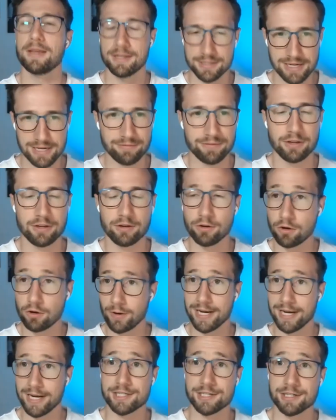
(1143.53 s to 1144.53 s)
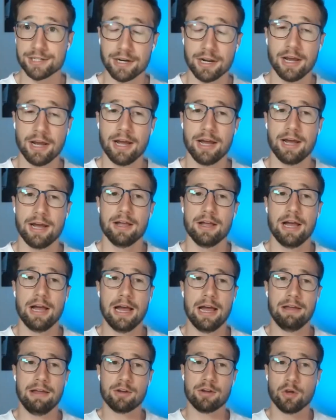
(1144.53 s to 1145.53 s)
Definitely, good question.
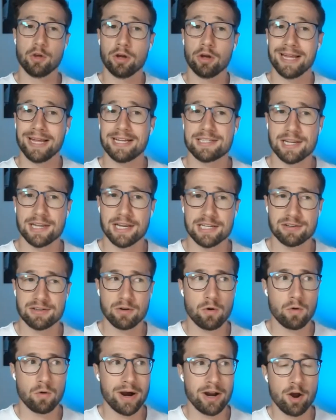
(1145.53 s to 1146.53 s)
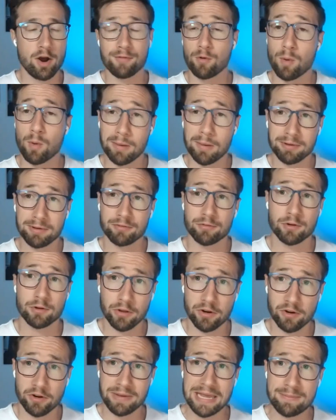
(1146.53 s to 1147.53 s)
Google Ads is quite overwhelming for a lot
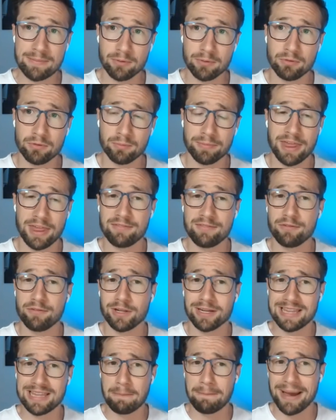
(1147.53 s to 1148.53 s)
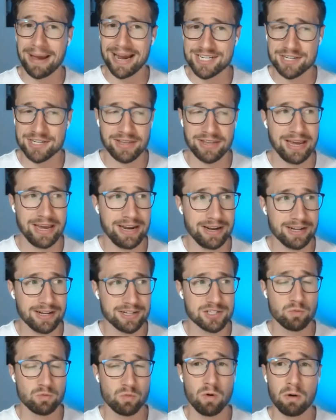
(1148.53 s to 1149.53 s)
of people. They feel like they're bashing their head against
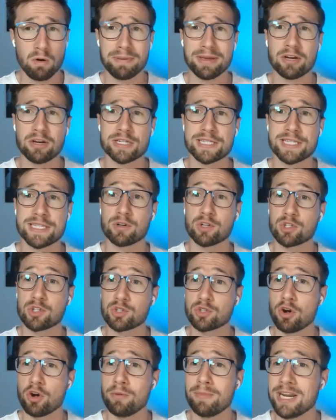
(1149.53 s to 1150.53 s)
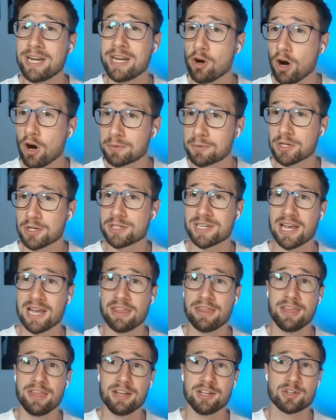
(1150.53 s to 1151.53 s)
the wall because there are so many options and
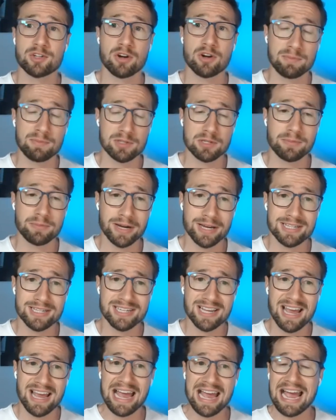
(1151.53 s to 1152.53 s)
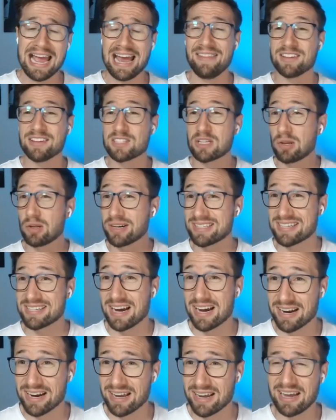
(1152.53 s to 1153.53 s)
things to optimize. And there's a lot of
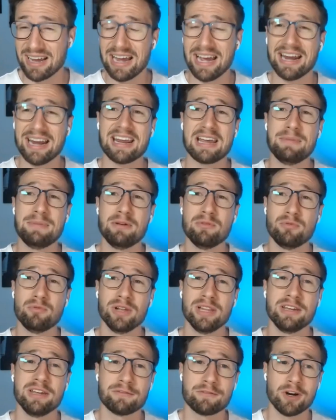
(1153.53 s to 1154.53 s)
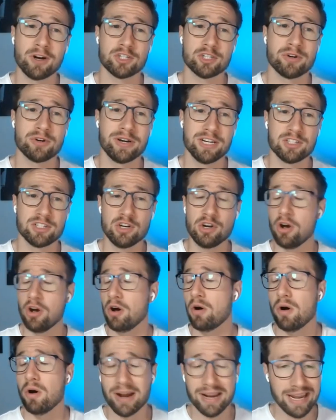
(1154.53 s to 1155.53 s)
data, and it can be really frustrating to
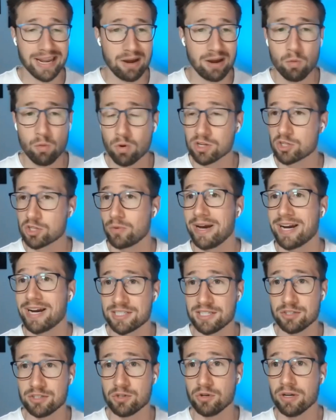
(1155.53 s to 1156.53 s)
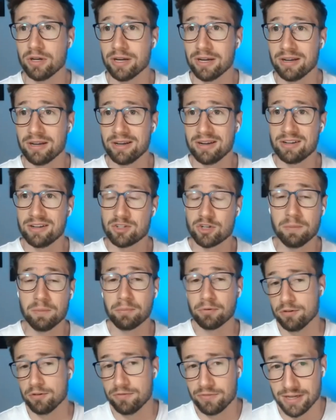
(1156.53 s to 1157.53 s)
know okay, what do I actually do to, to
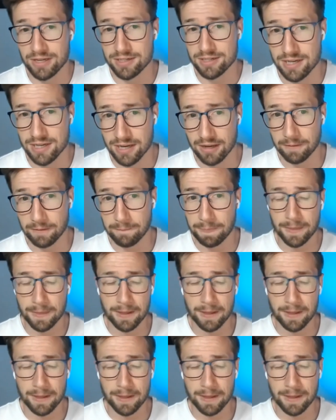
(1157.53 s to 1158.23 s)
improve things here?